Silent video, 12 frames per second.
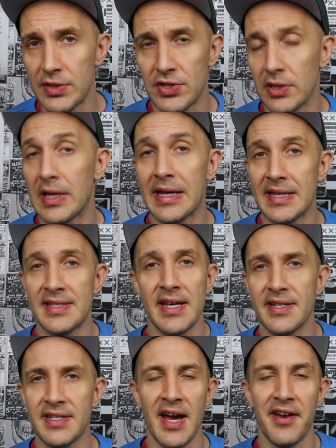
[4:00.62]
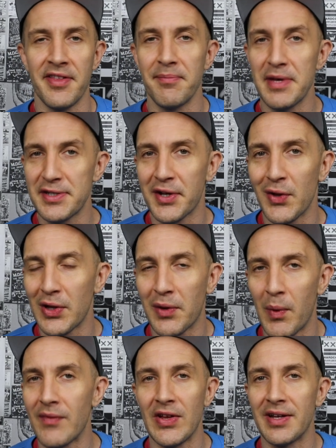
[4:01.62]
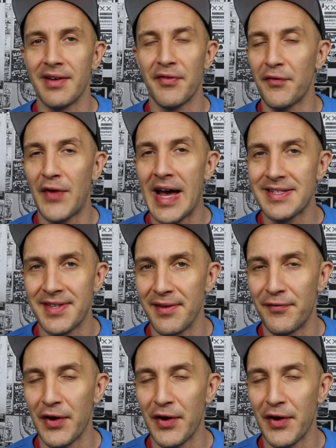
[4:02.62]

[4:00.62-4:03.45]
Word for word: which, like I said, is kind of the musical equivalent of the Fast and the